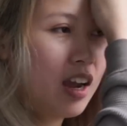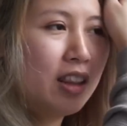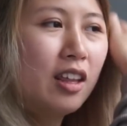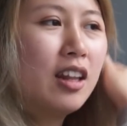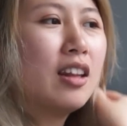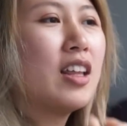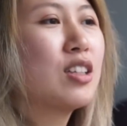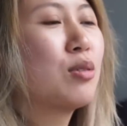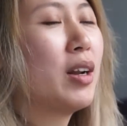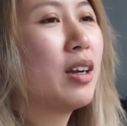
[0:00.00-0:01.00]
And then
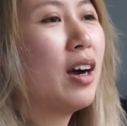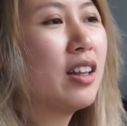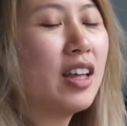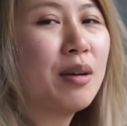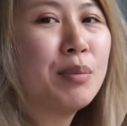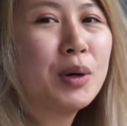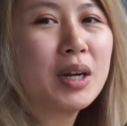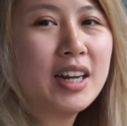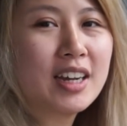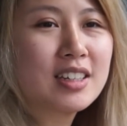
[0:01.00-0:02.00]
that's when I got that
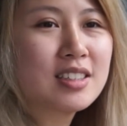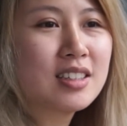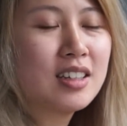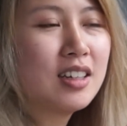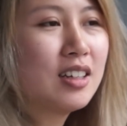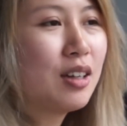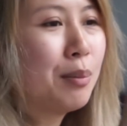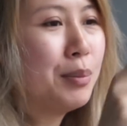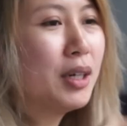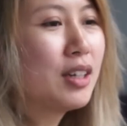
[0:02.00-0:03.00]
Pokédex
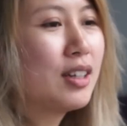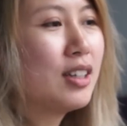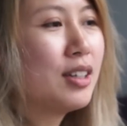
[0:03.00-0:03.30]
book.